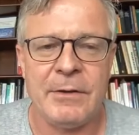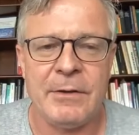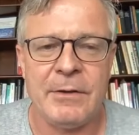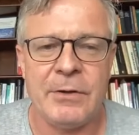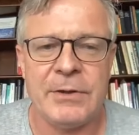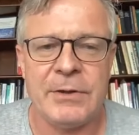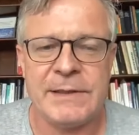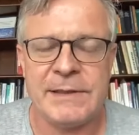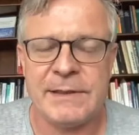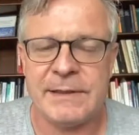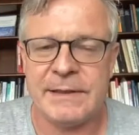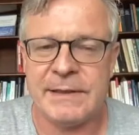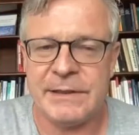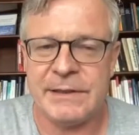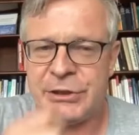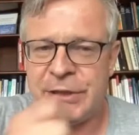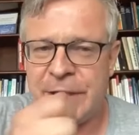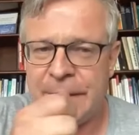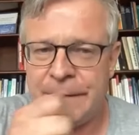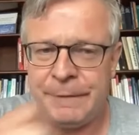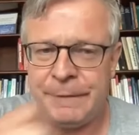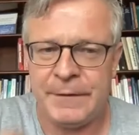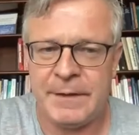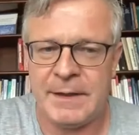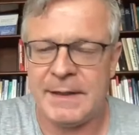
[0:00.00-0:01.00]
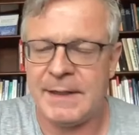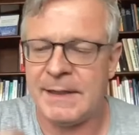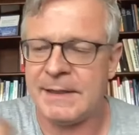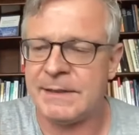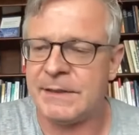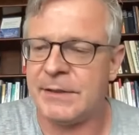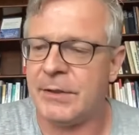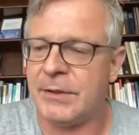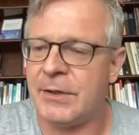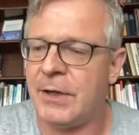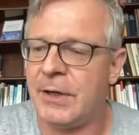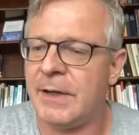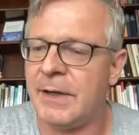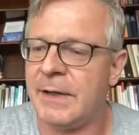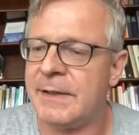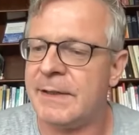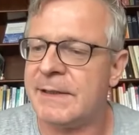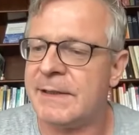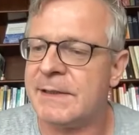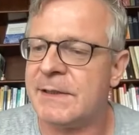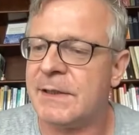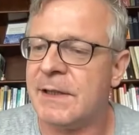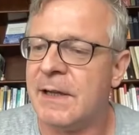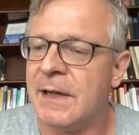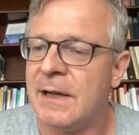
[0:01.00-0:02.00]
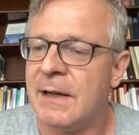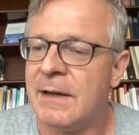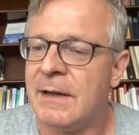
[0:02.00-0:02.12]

the shift that has occurred is